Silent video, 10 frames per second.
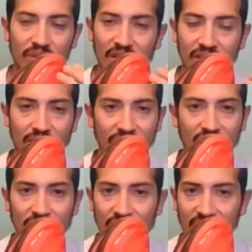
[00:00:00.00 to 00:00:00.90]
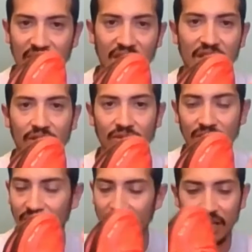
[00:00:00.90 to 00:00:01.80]
being killed.
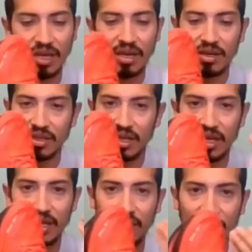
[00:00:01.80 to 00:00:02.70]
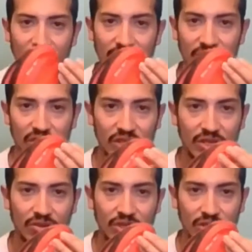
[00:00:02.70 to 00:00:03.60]
It was just
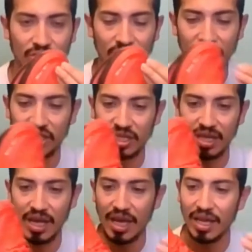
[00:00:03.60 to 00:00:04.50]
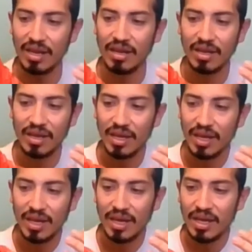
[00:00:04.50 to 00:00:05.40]
so scrunched, and
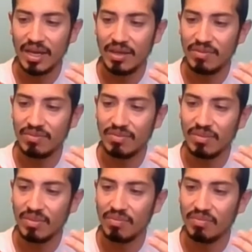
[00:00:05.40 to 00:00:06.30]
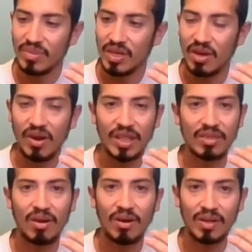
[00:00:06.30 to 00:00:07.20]
I
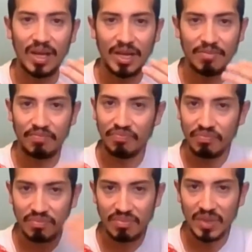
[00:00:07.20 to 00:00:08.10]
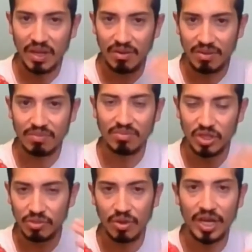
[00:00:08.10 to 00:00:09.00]
thought, like,
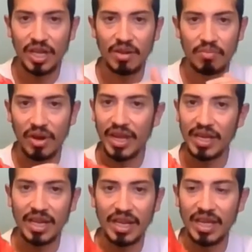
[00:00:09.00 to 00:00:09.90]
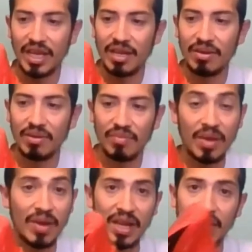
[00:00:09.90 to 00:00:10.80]
just running and breaking it in.
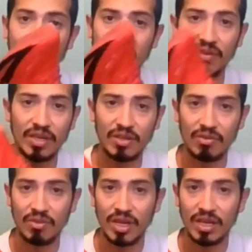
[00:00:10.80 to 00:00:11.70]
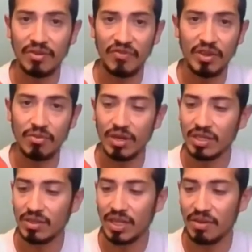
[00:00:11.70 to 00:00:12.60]
Maybe I need to do another run, a few
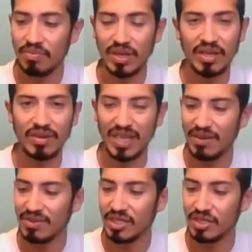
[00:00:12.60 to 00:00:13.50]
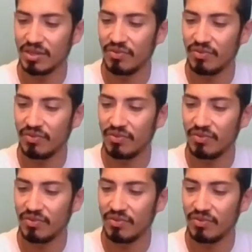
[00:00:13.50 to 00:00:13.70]
runs of it, but it was just